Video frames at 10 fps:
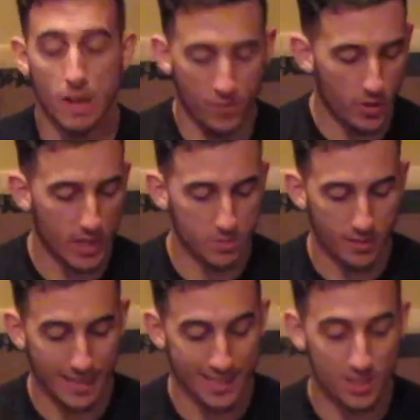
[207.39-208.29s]
If you guys would
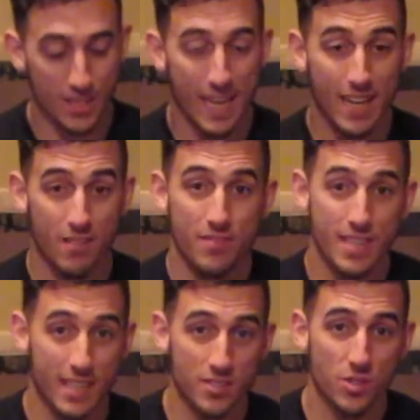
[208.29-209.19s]
like to have
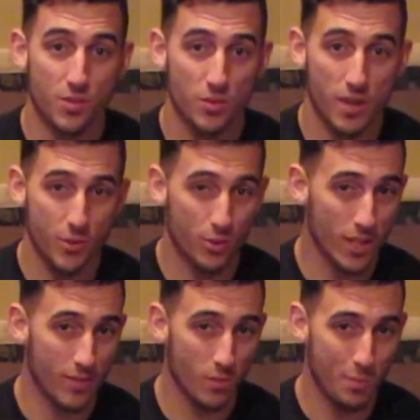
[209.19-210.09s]
the Inzer Forever
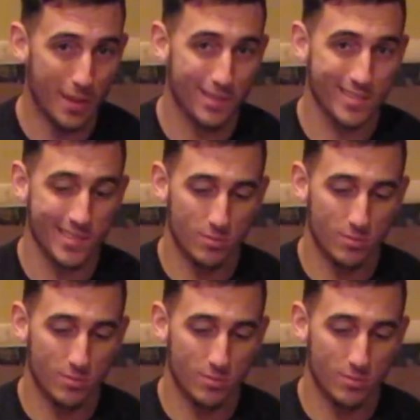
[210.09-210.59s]
lever belt